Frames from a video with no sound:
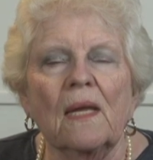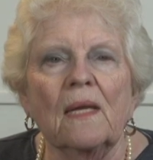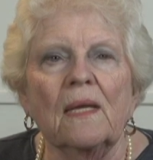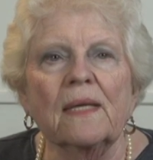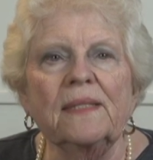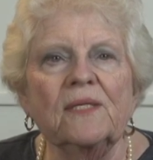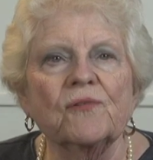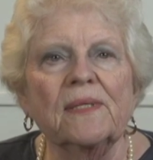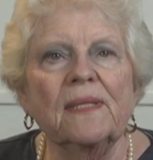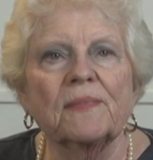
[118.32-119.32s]
Now,
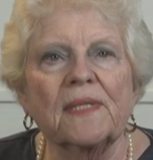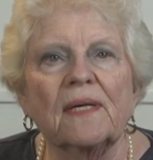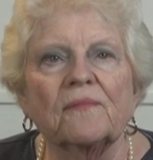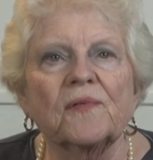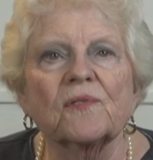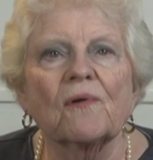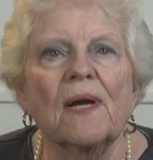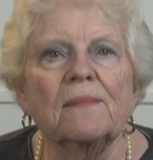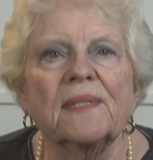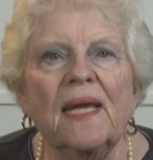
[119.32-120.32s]
Nichiren himself
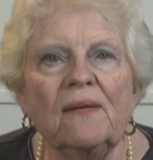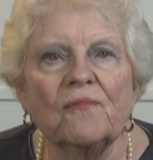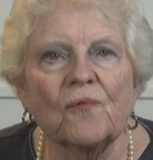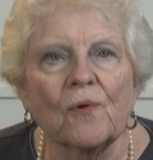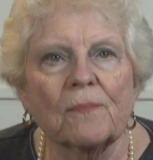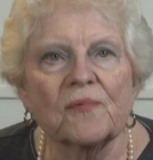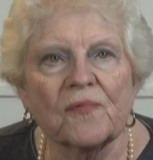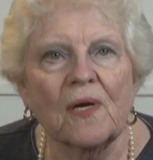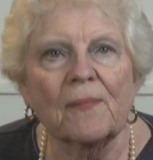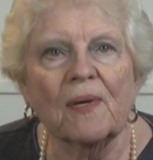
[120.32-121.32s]
describes 8 forms of
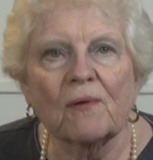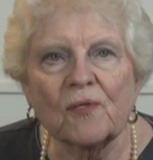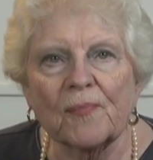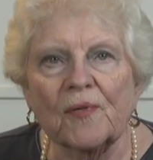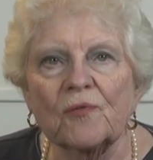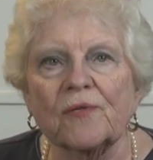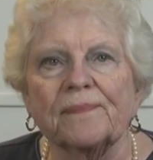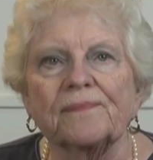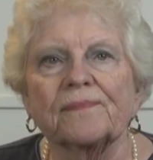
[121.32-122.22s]
karmic retribution.